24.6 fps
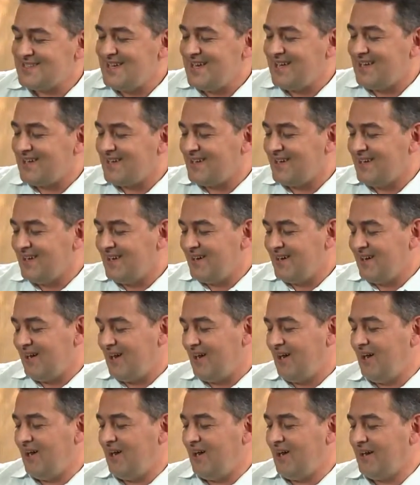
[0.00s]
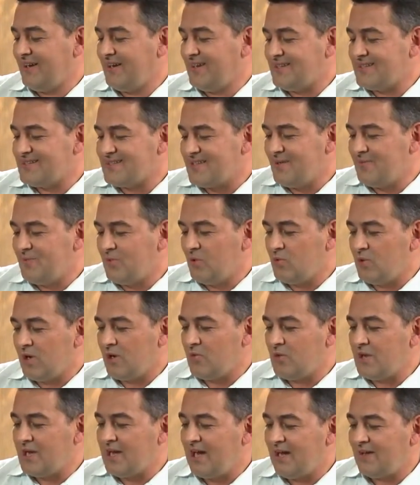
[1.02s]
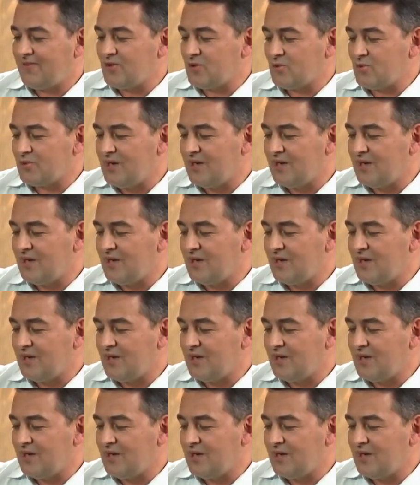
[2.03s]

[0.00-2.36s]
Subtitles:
take an example where we have the